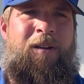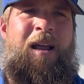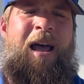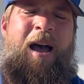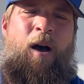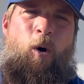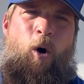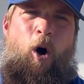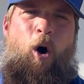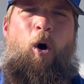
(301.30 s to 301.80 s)
And
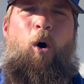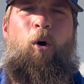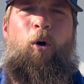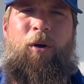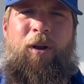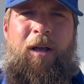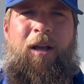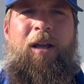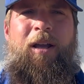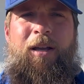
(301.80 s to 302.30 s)
how
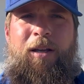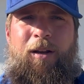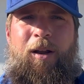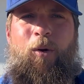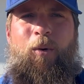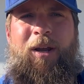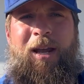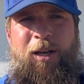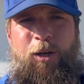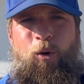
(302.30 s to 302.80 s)
hard, you
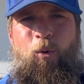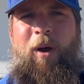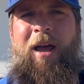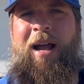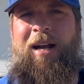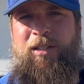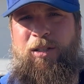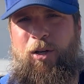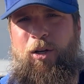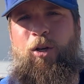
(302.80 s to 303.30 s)
know, can you
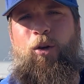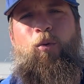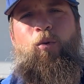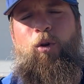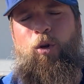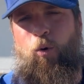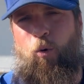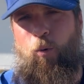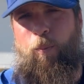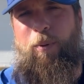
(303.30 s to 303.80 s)

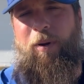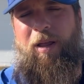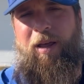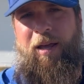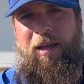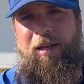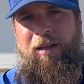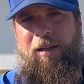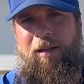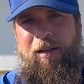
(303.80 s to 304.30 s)
execute your
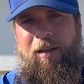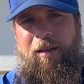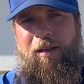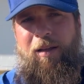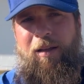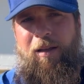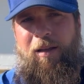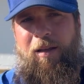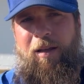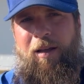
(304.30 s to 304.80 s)
play
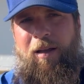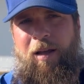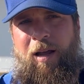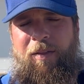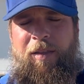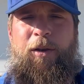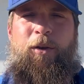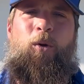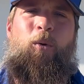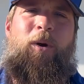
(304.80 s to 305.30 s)

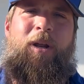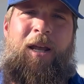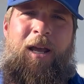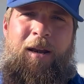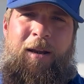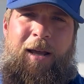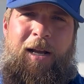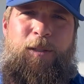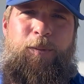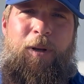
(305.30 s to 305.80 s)
and then do it
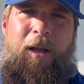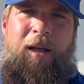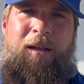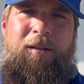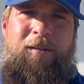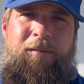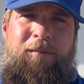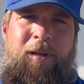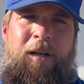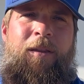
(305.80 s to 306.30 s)
again next play?
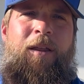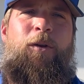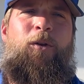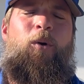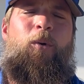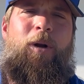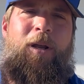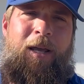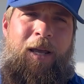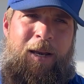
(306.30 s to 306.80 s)
And
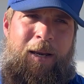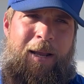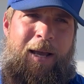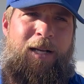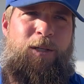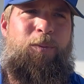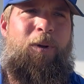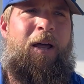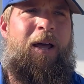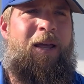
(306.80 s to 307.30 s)

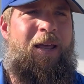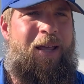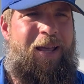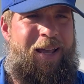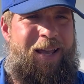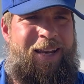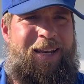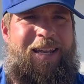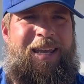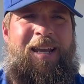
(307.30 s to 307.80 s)

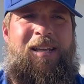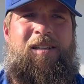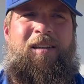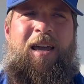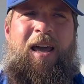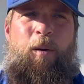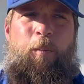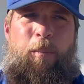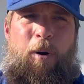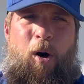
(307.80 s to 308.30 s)
the kids
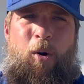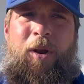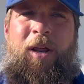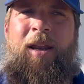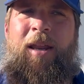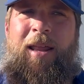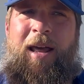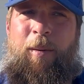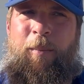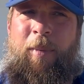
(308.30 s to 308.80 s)
kind of bought
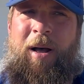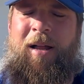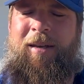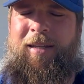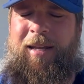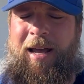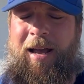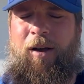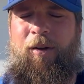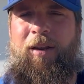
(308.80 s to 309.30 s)
into that
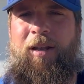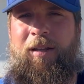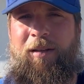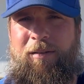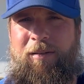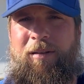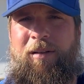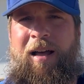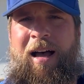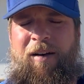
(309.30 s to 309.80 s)
mentality
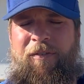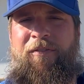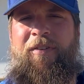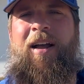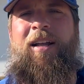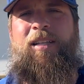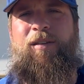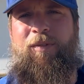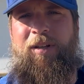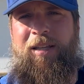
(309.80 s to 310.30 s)

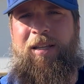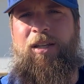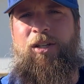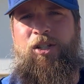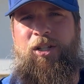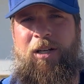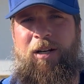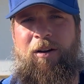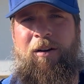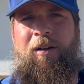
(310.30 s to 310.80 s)
offensively
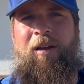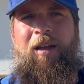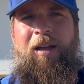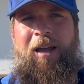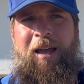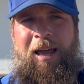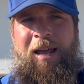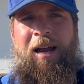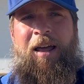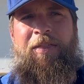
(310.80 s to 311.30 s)
this year,
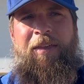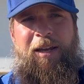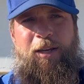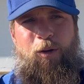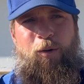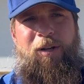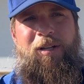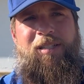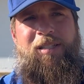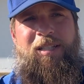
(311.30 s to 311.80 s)
and I think
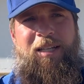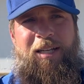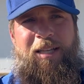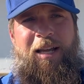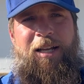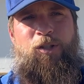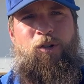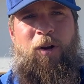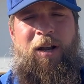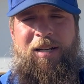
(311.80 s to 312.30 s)
you can see
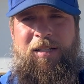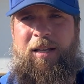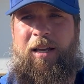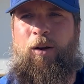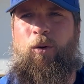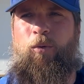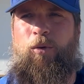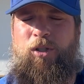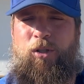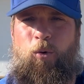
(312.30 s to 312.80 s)
that
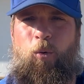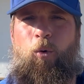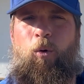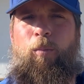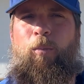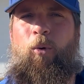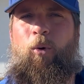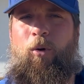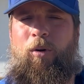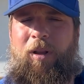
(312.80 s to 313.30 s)
translate on the
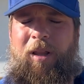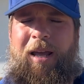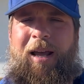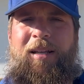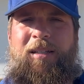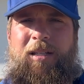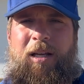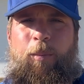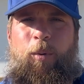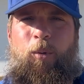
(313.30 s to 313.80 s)
scoreboard the
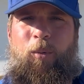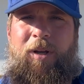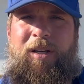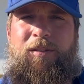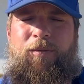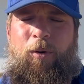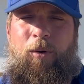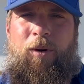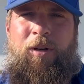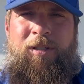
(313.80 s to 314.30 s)
last couple
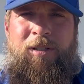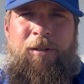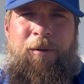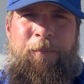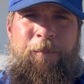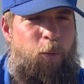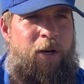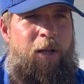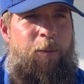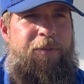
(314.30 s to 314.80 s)
weeks for us.
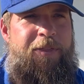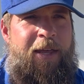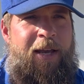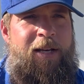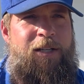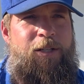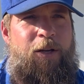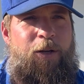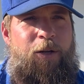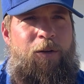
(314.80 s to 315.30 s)
It's one of them
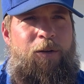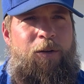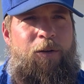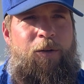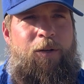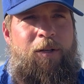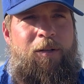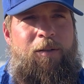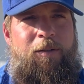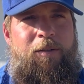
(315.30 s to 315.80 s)
things, you know,
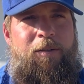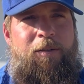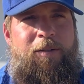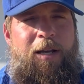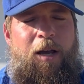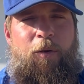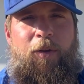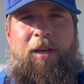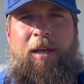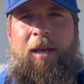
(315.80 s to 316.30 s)
you can
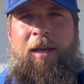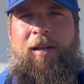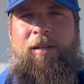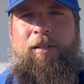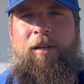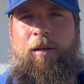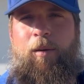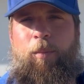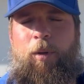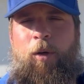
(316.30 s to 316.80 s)
tell the
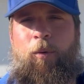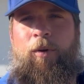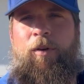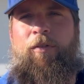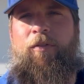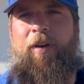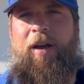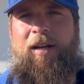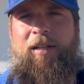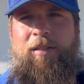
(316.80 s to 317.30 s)
kids that you're blue in
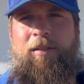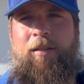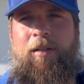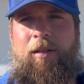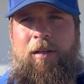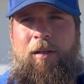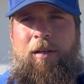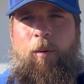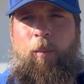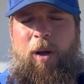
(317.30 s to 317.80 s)
the face
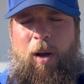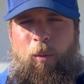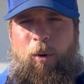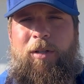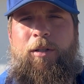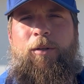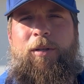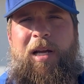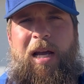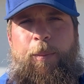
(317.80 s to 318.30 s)
about
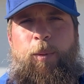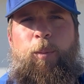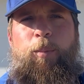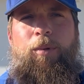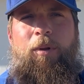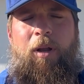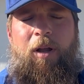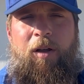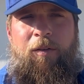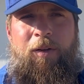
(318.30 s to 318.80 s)
what they're
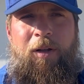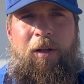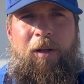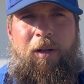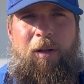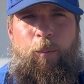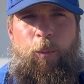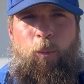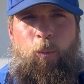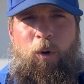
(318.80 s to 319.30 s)
capable of,
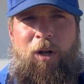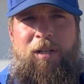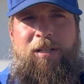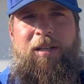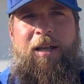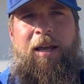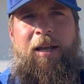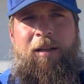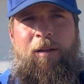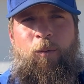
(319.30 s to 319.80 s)
but
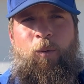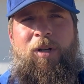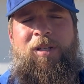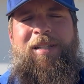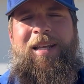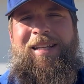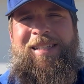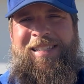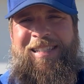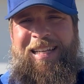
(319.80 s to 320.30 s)
once
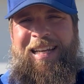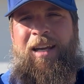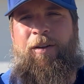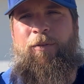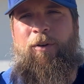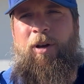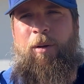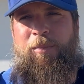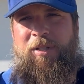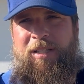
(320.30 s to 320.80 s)
they see
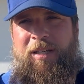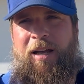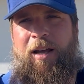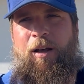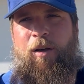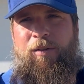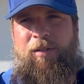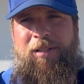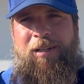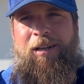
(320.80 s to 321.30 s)
it for
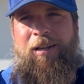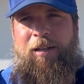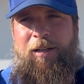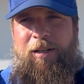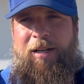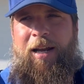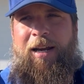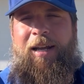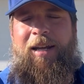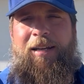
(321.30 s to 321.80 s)
themselves,
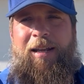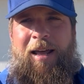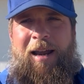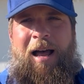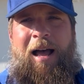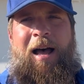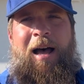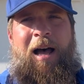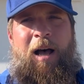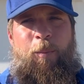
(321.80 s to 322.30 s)
you kind of get that
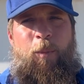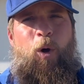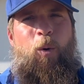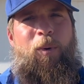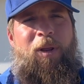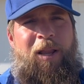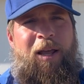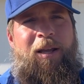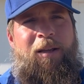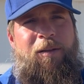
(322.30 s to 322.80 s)
aha
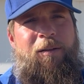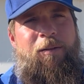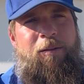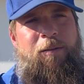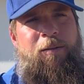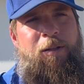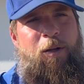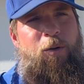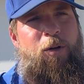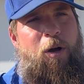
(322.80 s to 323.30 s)
moment, like,
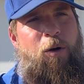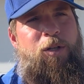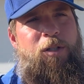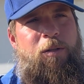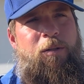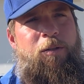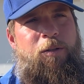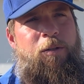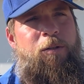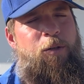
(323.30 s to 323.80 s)
you know, coach,
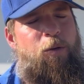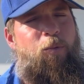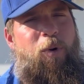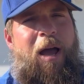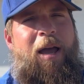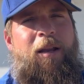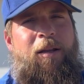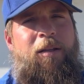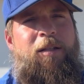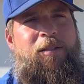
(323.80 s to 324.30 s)
you're
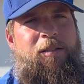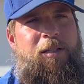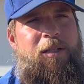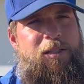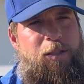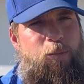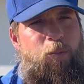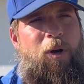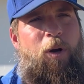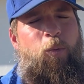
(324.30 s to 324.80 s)
right, this
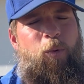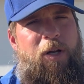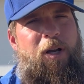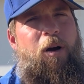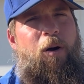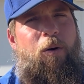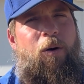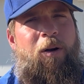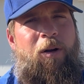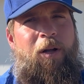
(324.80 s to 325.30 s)
is what
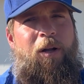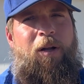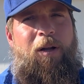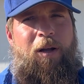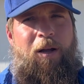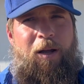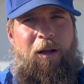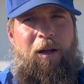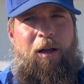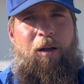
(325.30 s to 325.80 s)
we are.
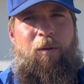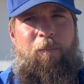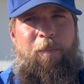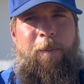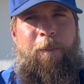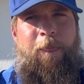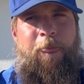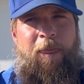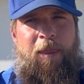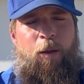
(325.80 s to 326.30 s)

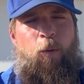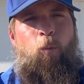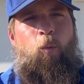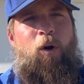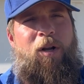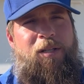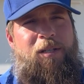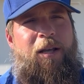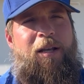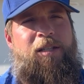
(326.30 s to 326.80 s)
And then
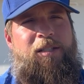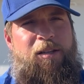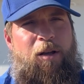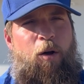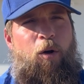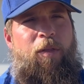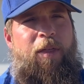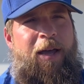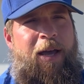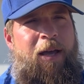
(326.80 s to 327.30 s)
once they
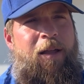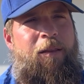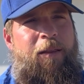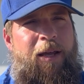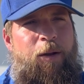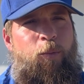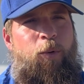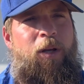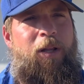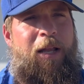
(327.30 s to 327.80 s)
saw that,
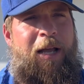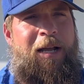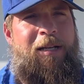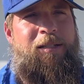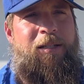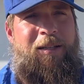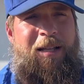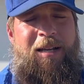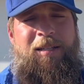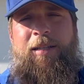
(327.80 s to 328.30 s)
they
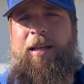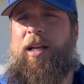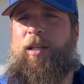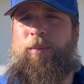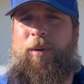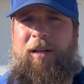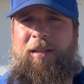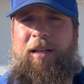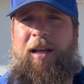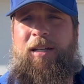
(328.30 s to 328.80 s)
realized that that's the
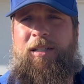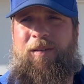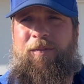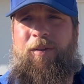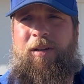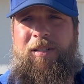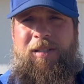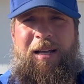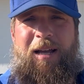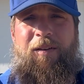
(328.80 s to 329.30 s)
expectation
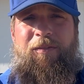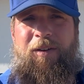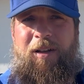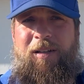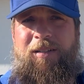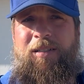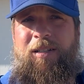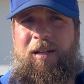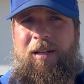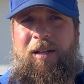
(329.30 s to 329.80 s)
for this
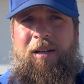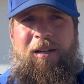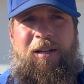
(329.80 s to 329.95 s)
offense.